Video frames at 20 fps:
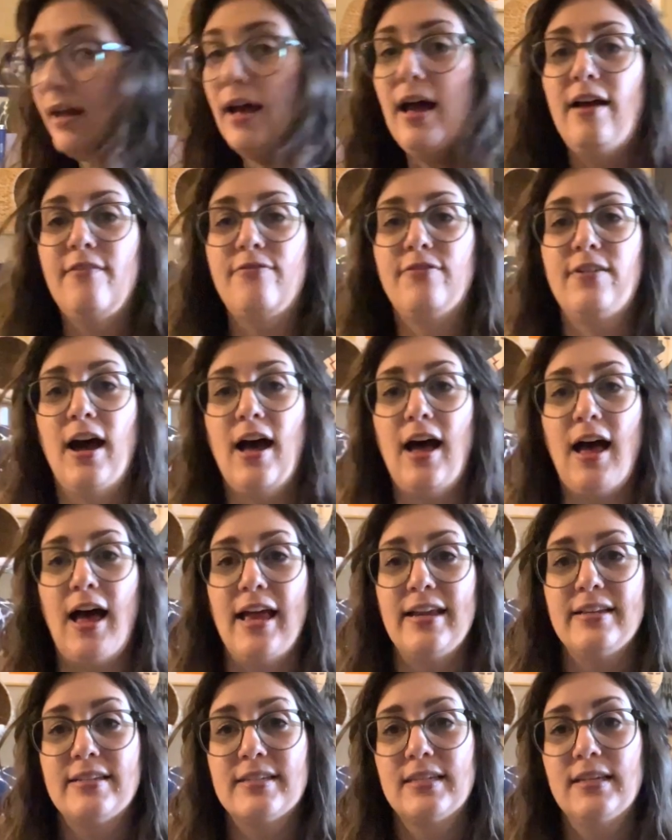I've
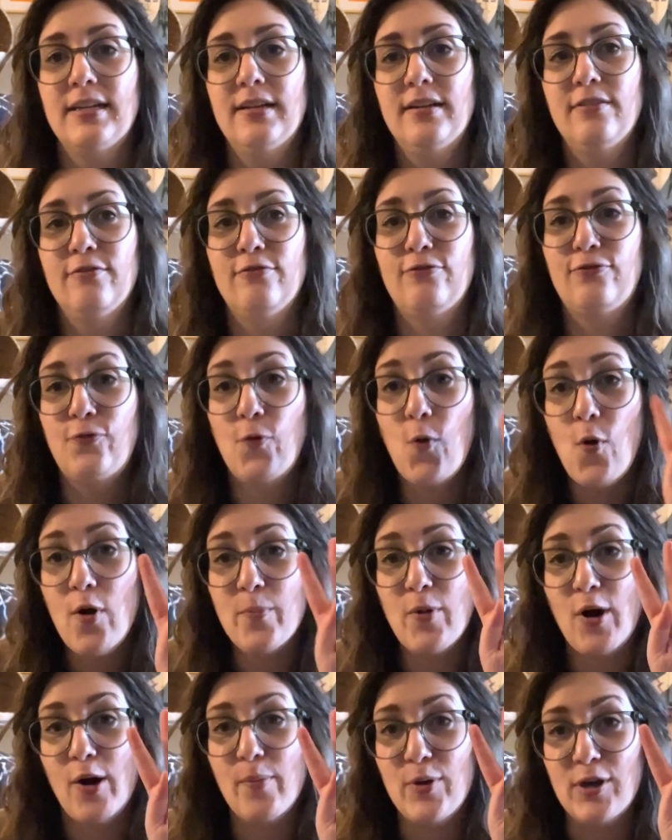got 4
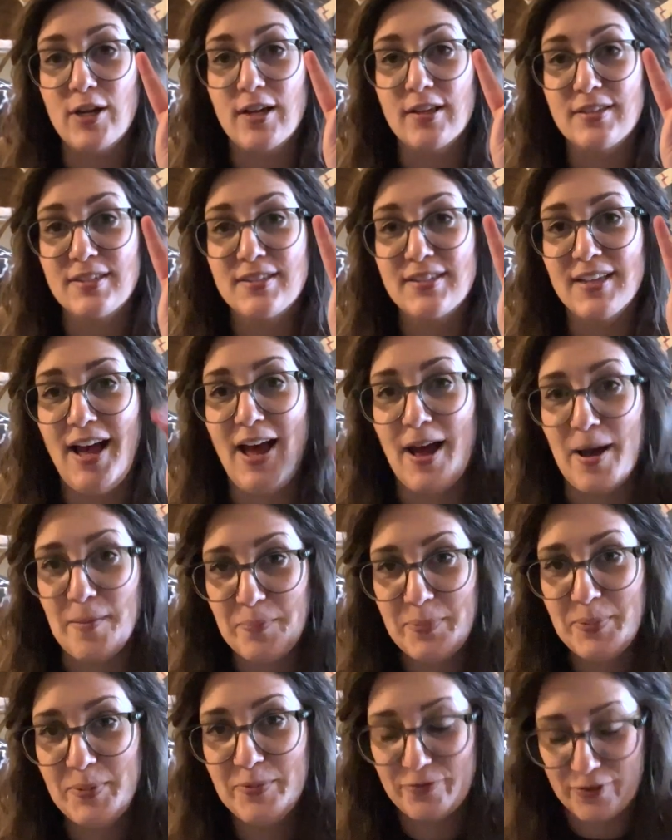more books
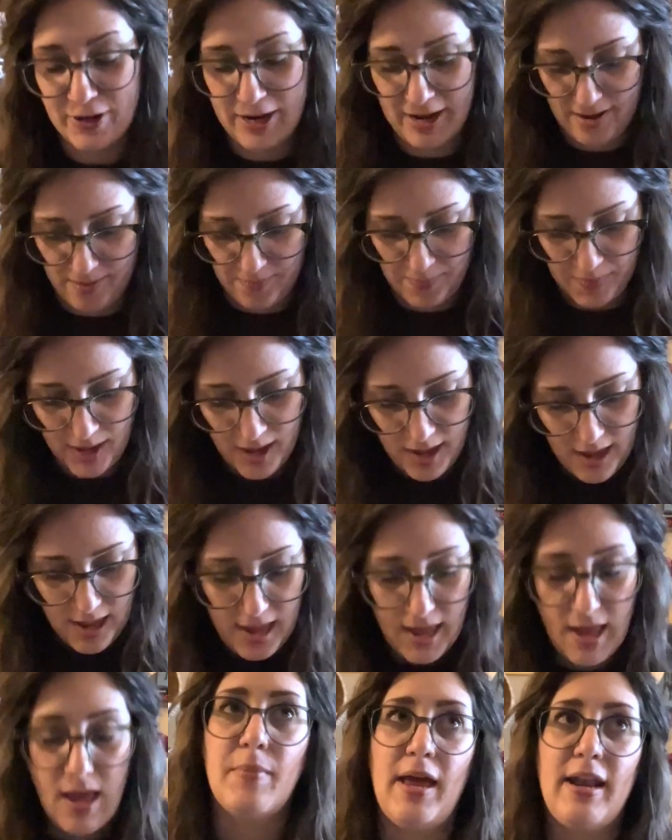up for him,
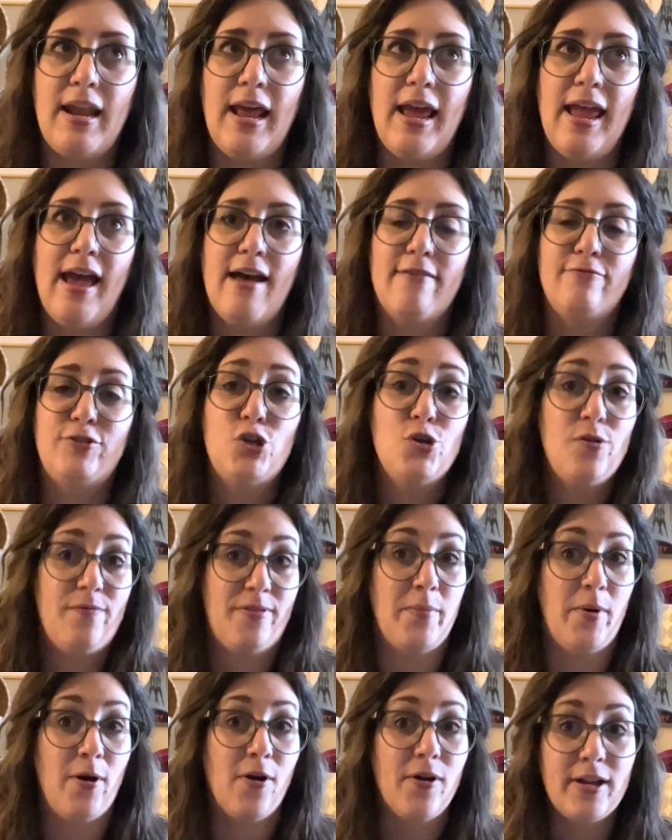and I have 2 of
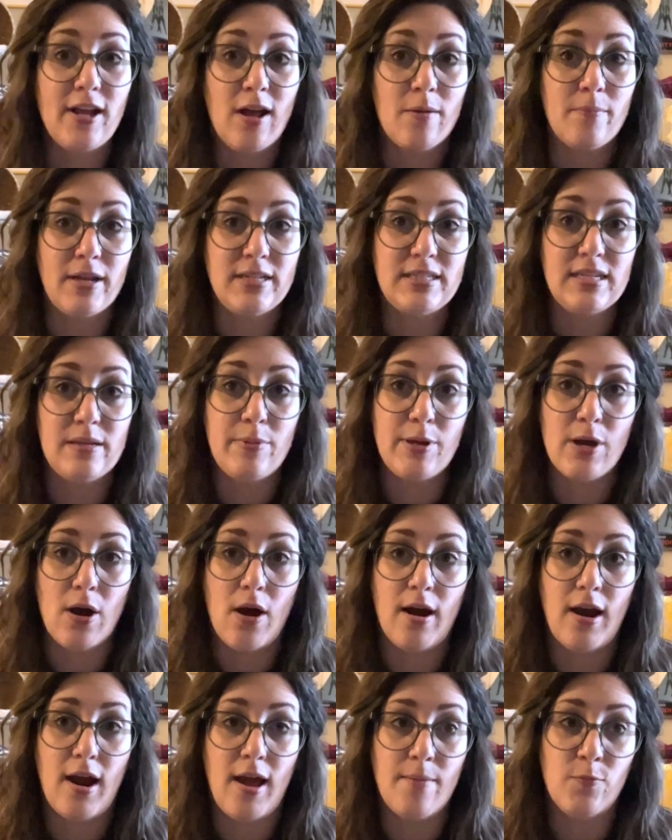them already on my
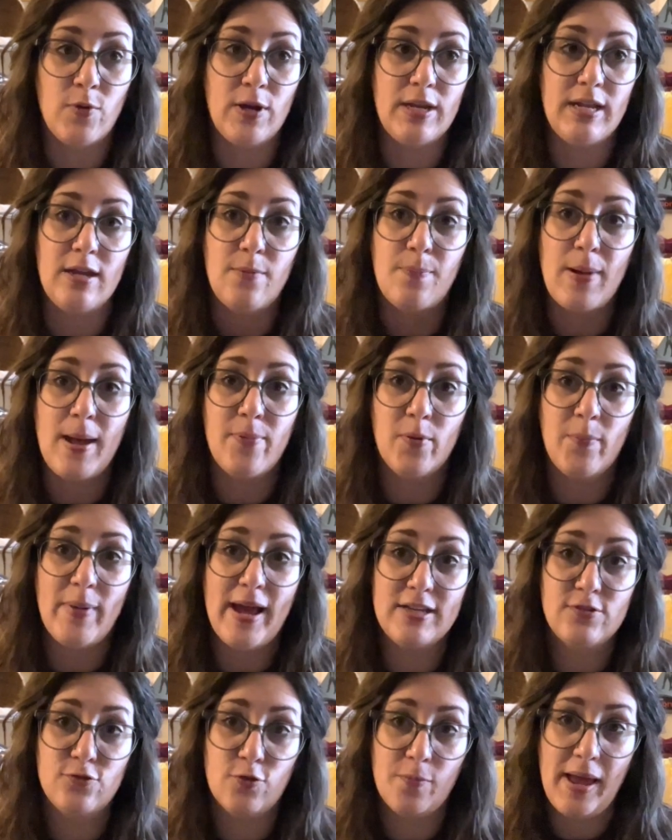TBR. I'm reading
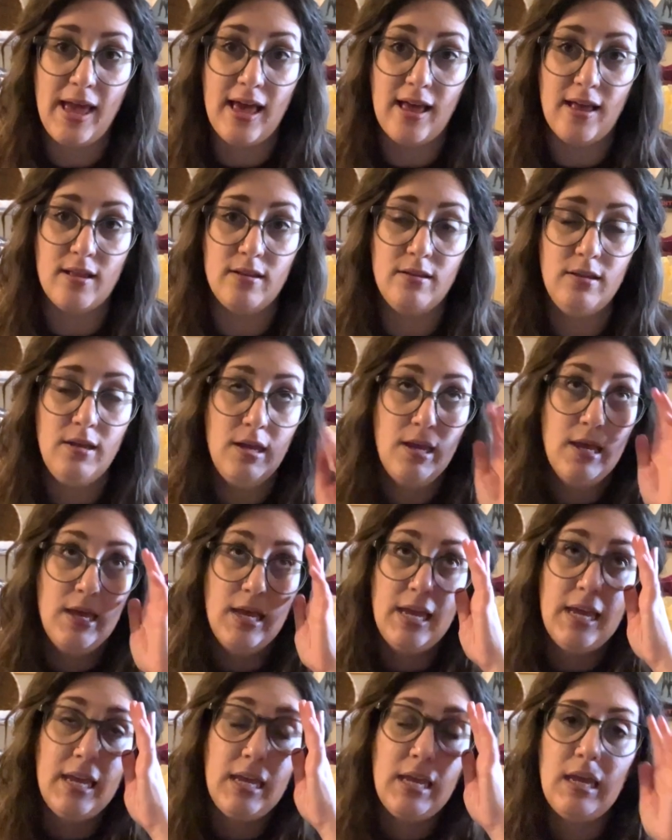Paperbacks from Hell
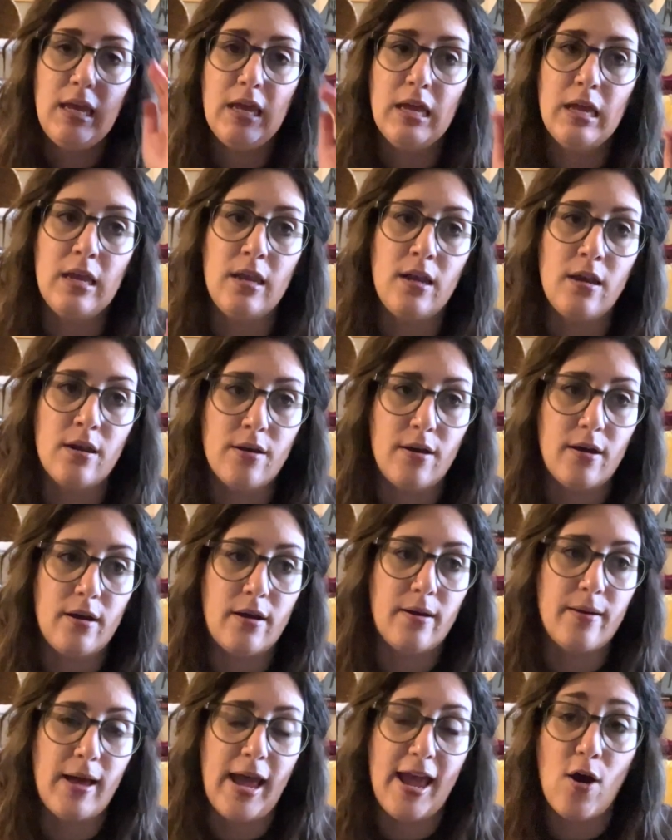
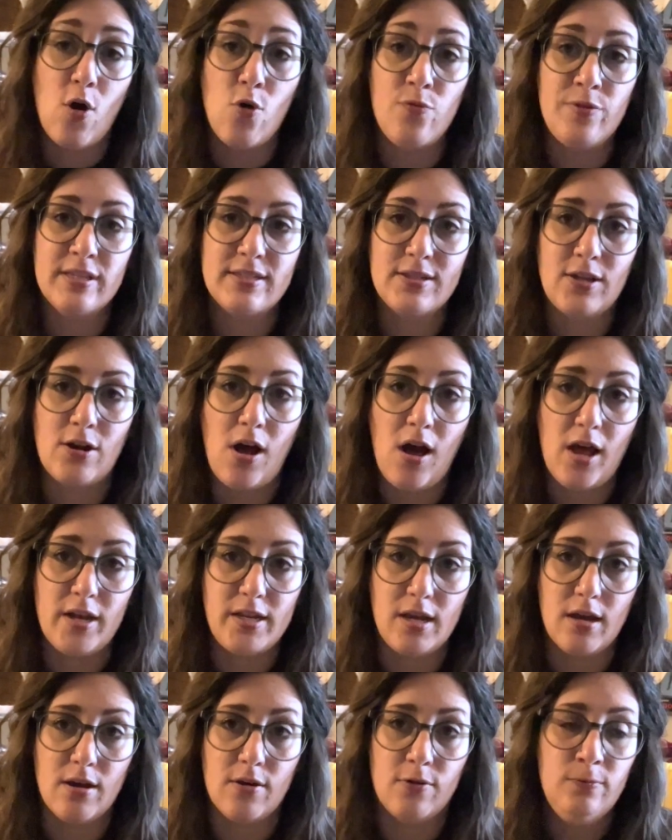I own this on
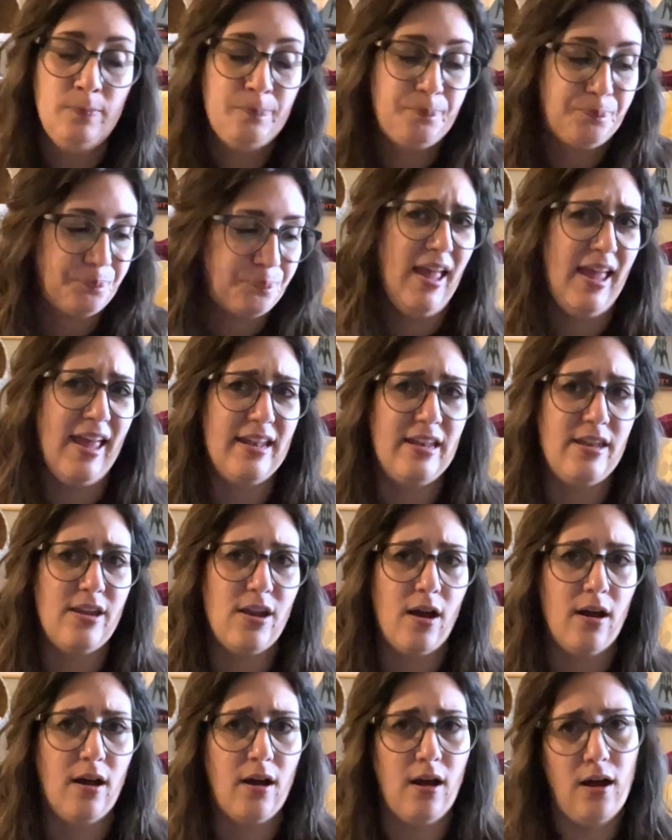audio
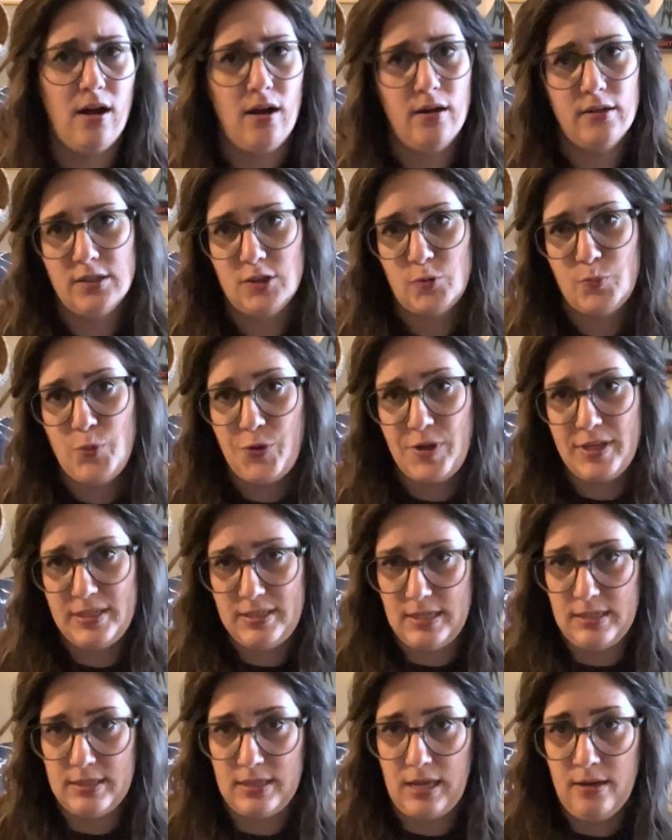in spooky
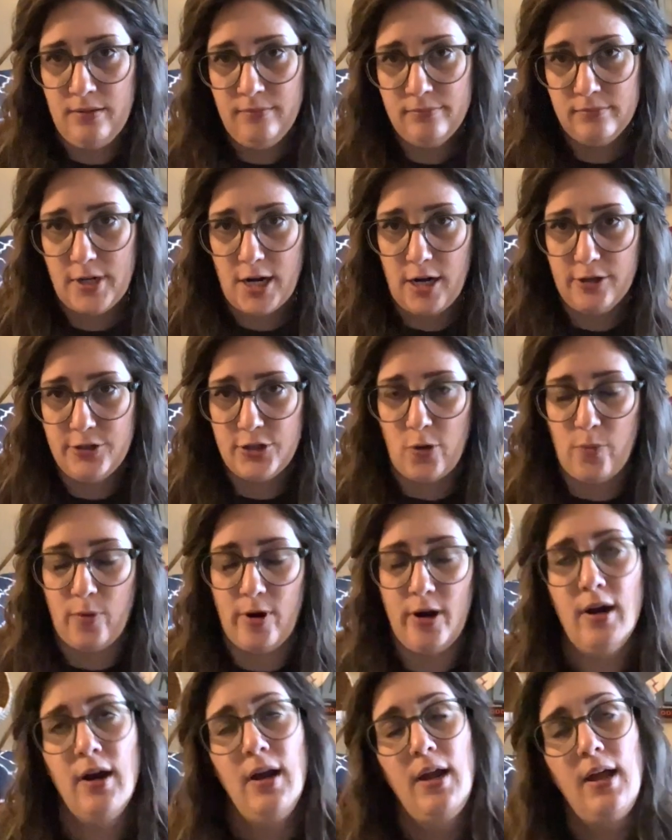season in
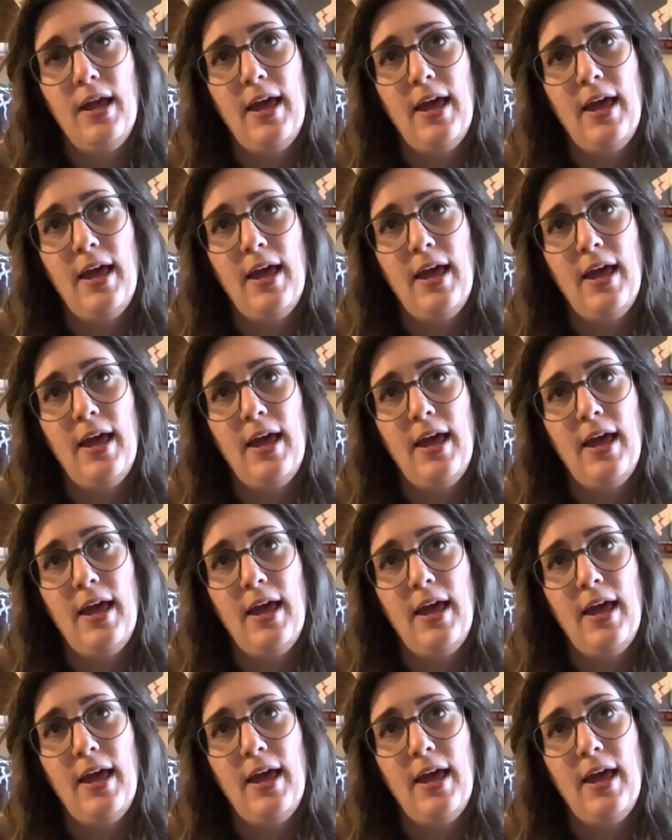October.